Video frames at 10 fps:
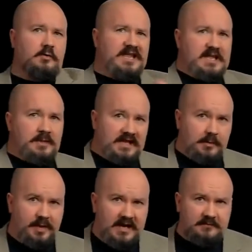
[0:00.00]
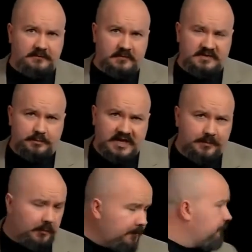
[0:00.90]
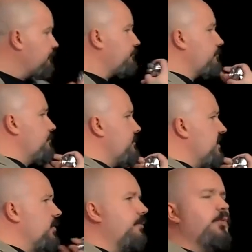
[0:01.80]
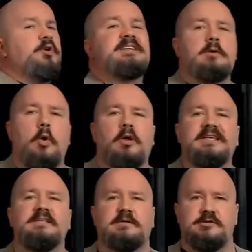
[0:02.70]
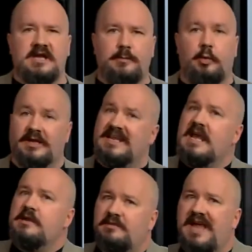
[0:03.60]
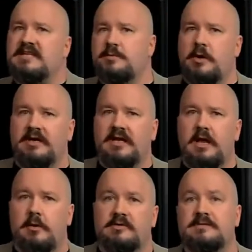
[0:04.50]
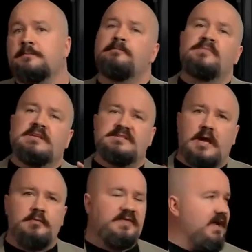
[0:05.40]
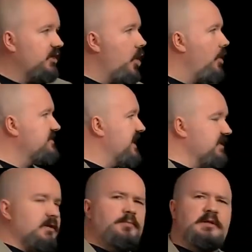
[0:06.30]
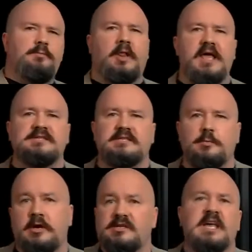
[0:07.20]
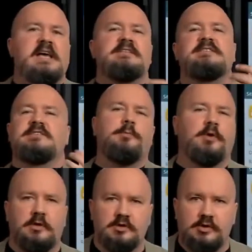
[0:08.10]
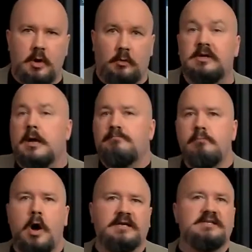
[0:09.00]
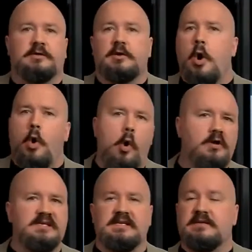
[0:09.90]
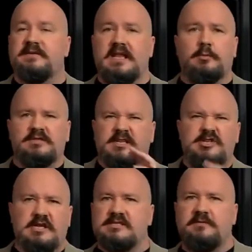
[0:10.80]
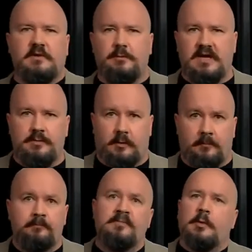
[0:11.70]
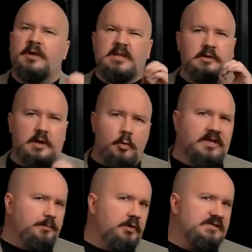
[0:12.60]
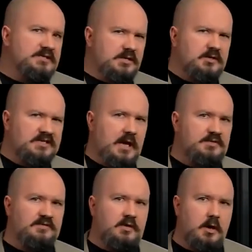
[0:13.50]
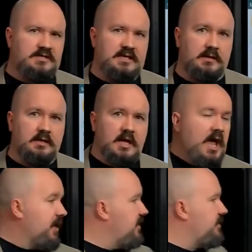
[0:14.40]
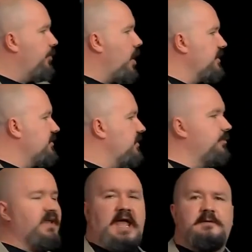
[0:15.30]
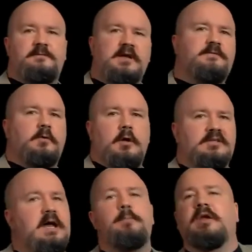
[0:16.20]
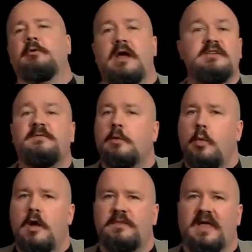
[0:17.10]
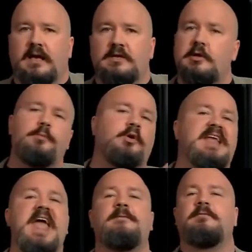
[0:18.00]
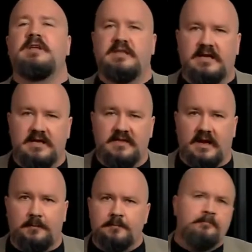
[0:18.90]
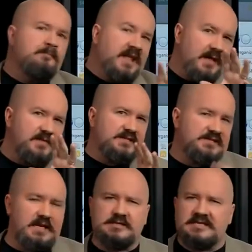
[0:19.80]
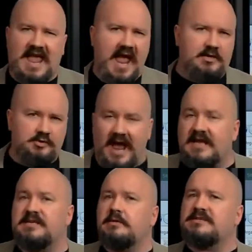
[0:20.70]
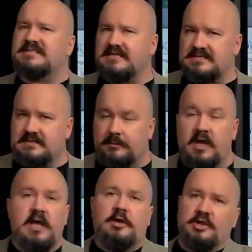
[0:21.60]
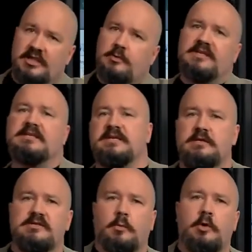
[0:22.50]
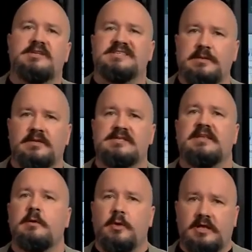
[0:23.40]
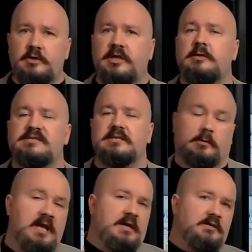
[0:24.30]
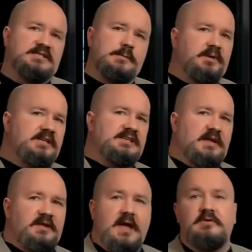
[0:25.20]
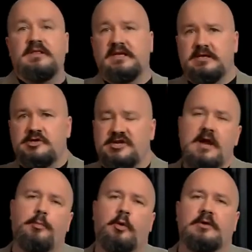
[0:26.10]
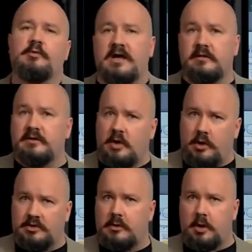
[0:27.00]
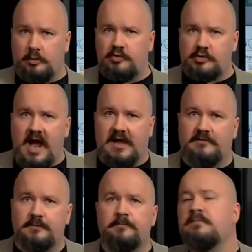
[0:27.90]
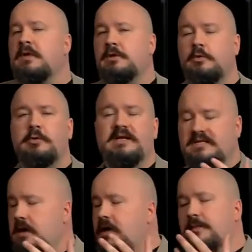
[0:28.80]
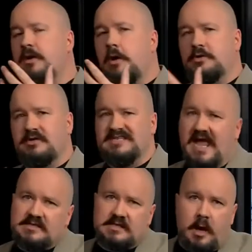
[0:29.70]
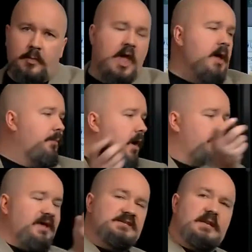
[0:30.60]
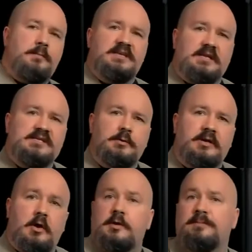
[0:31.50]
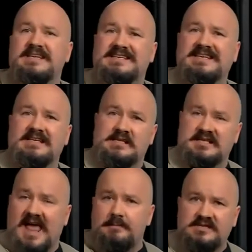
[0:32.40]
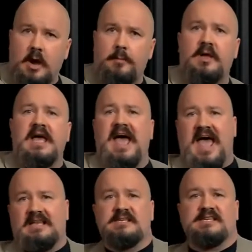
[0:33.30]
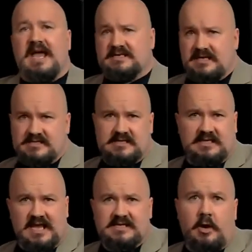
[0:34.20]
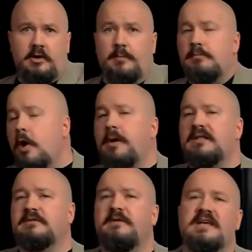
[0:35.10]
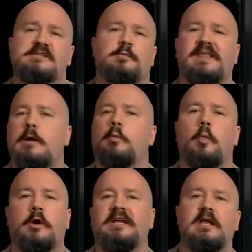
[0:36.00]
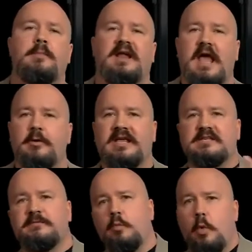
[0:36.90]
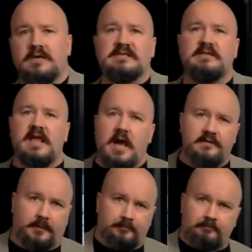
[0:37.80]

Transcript: emailing it back and forth to people, you put it all into SharePoint. That's where it goes. Some of that content can be in places where it's super controlled, monitored, audited, available to just a few people, where you can only put certain types of content. Another part could be a free-for-all dumping ground. If you want that, you could put everything in there. And this doesn't add drag to your system. You continue to work seamlessly the way you're used to. You're simply saving everything in SharePoint rather than on your own drive. You create a document on your desktop, Bob makes an update to it on a meeting in his laptop, Alice accesses it later on a mobile device without worrying about how it gets from one to the other.